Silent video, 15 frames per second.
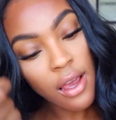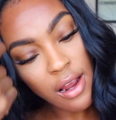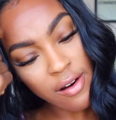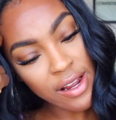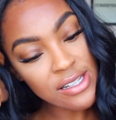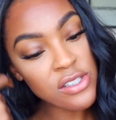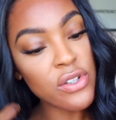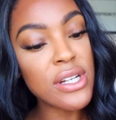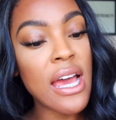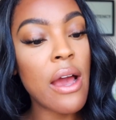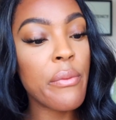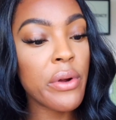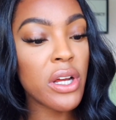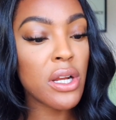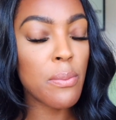All right, so
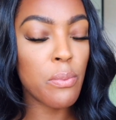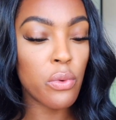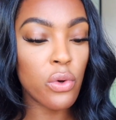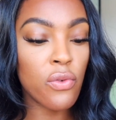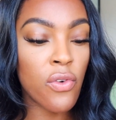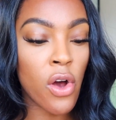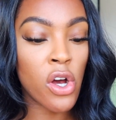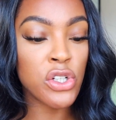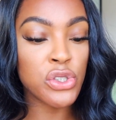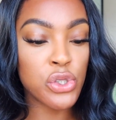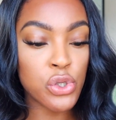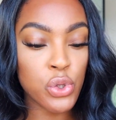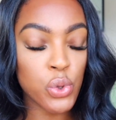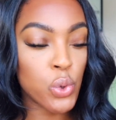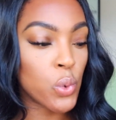now we're gonna move on
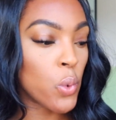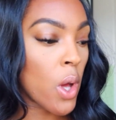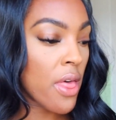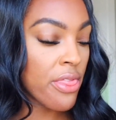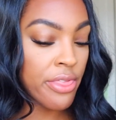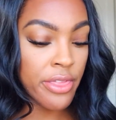to